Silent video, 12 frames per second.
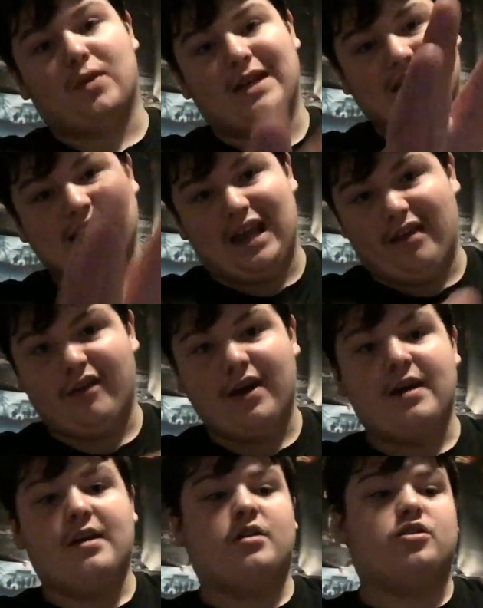26th,
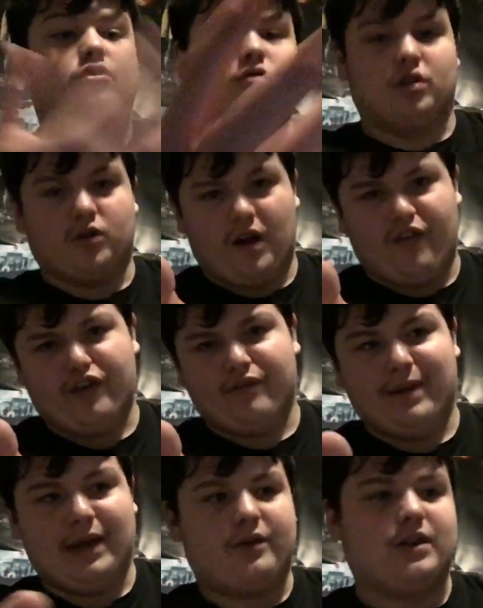due to the 25th
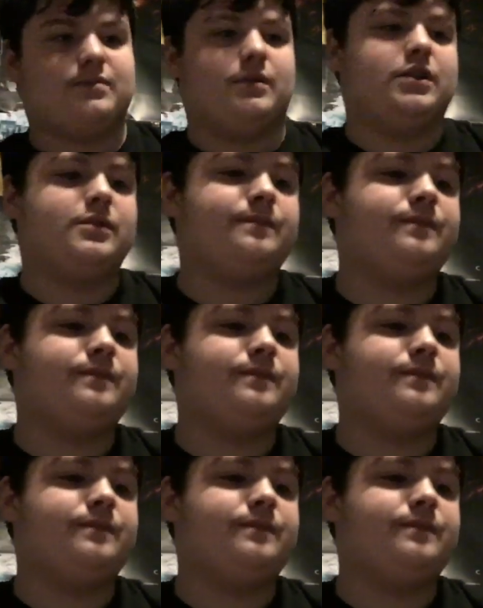being Christmas.